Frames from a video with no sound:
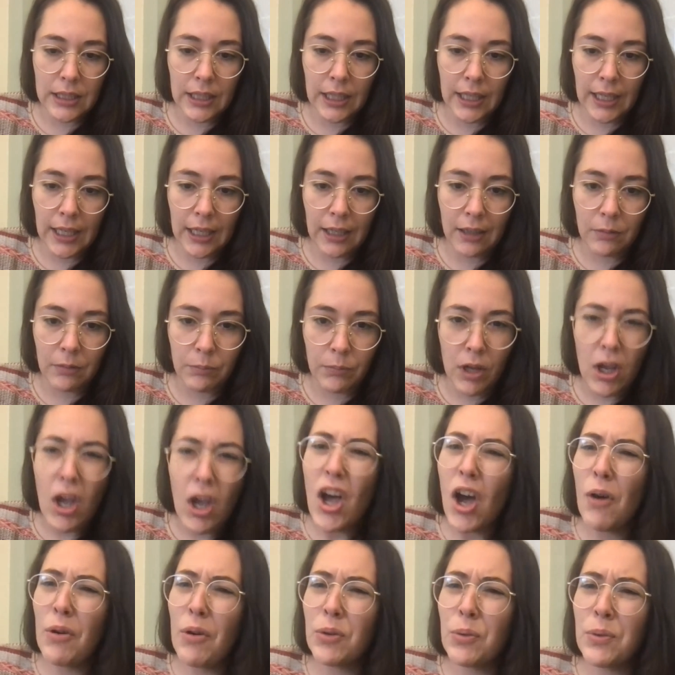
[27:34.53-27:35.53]
And
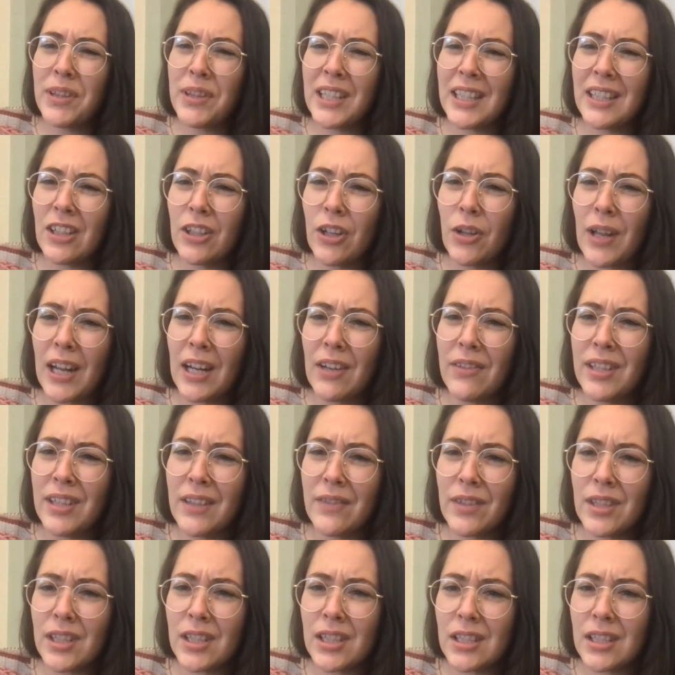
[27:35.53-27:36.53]
one thing to know, I don't think
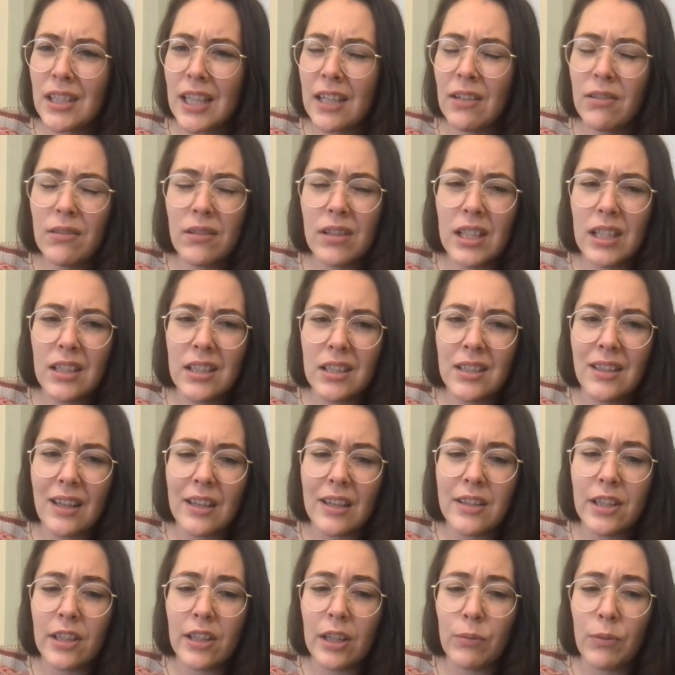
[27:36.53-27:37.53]
this is
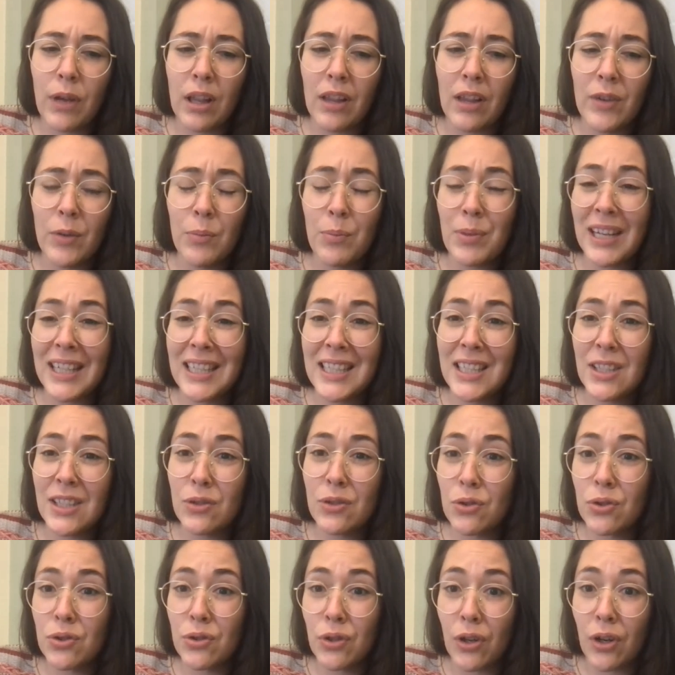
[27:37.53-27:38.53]
necessarily relevant, but I didn't
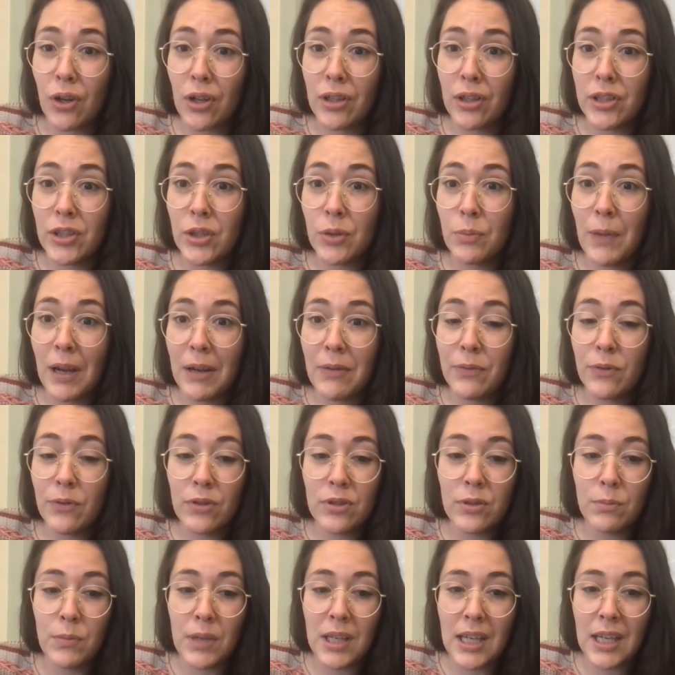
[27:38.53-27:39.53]
start. So my
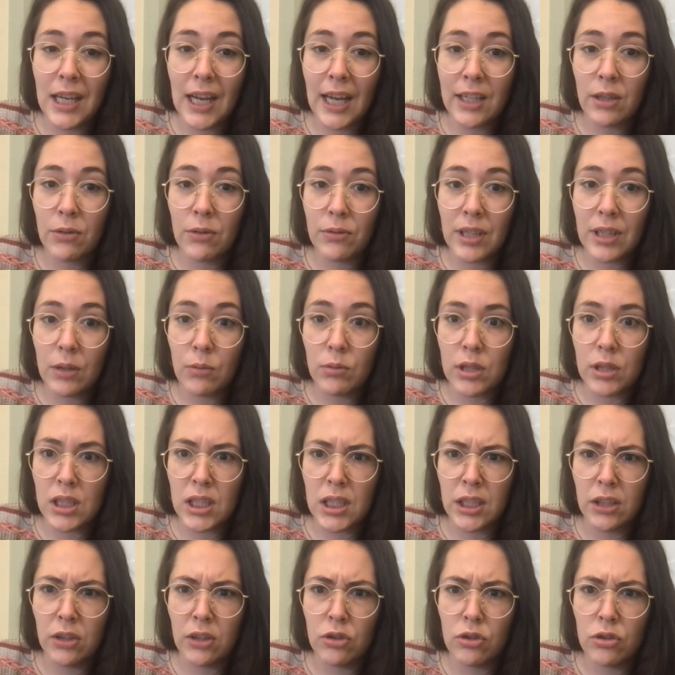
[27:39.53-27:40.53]
first meeting, I don't think was
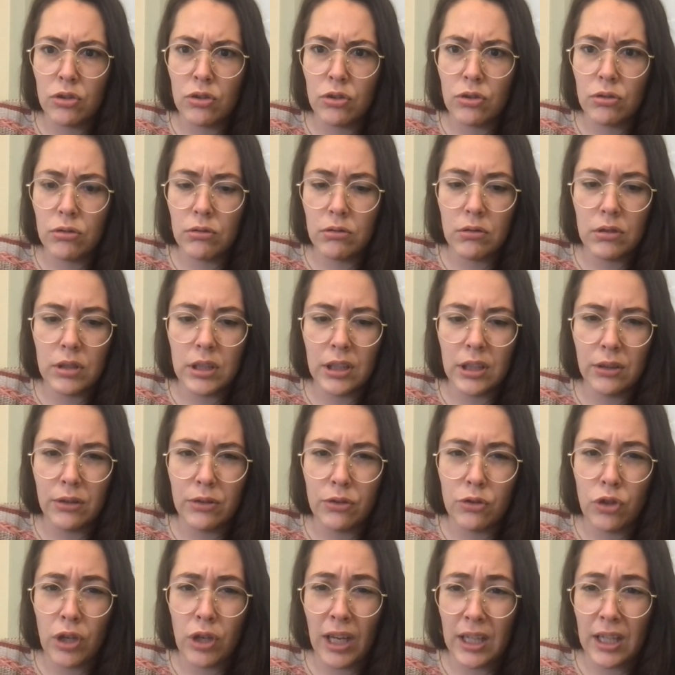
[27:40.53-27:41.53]
till
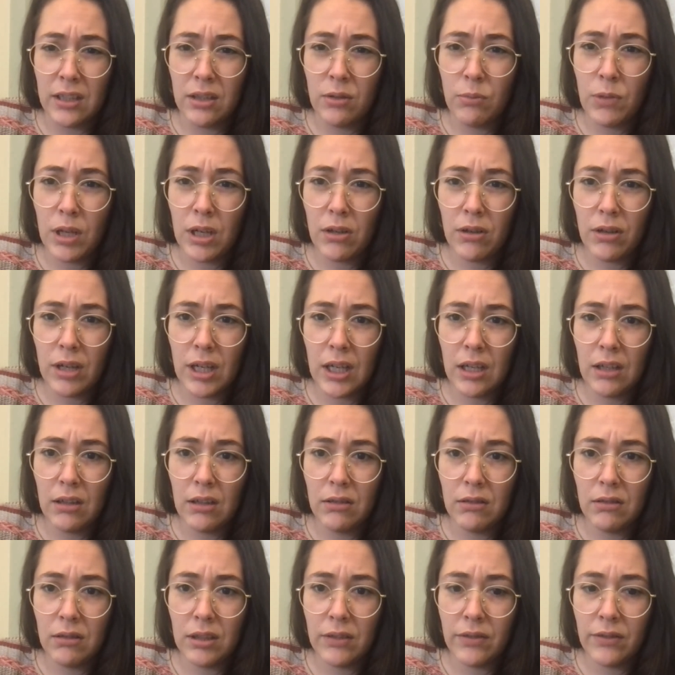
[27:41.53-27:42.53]
January,
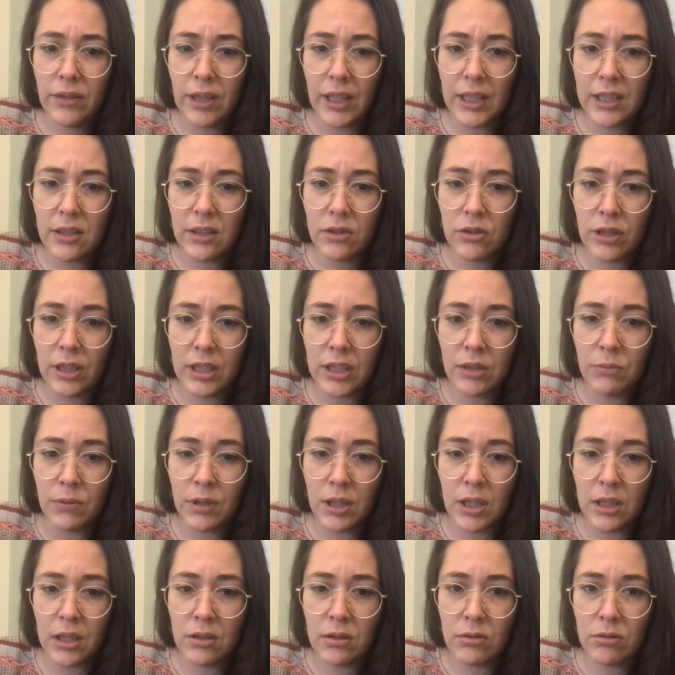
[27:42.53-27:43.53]
if that's
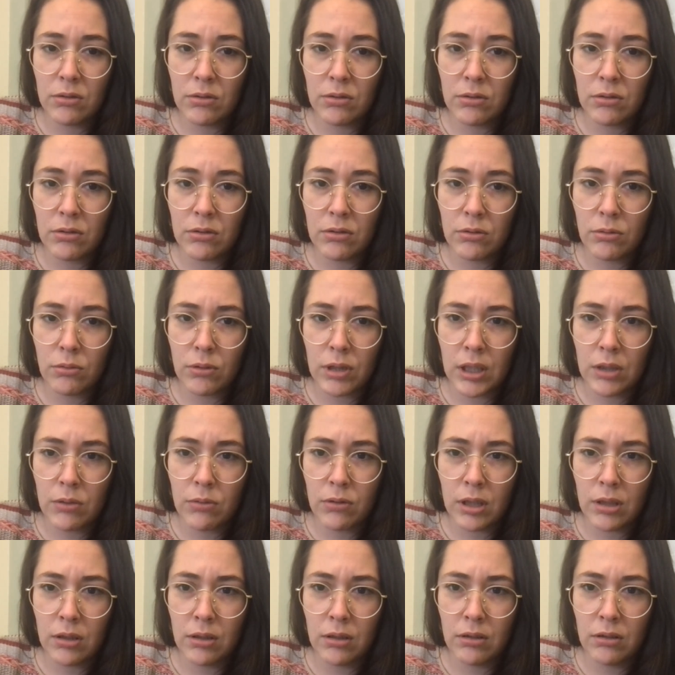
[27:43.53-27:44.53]
January
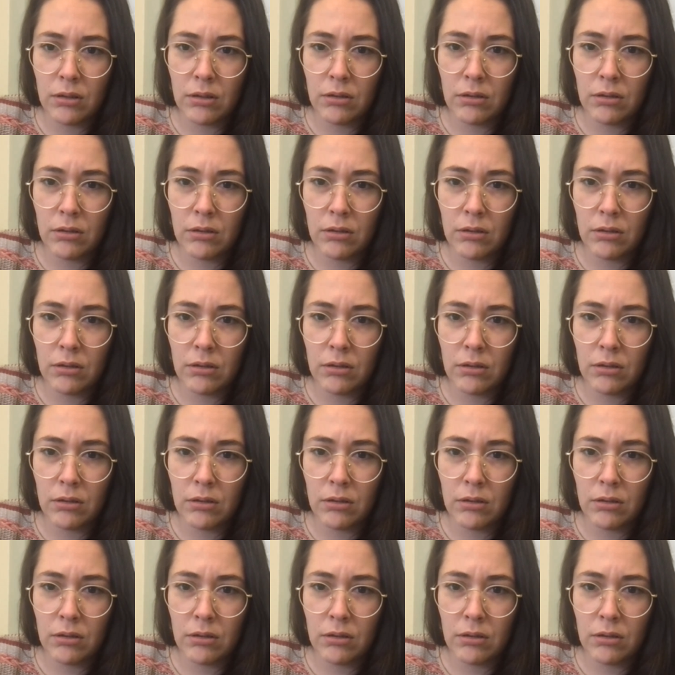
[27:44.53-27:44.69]
2020.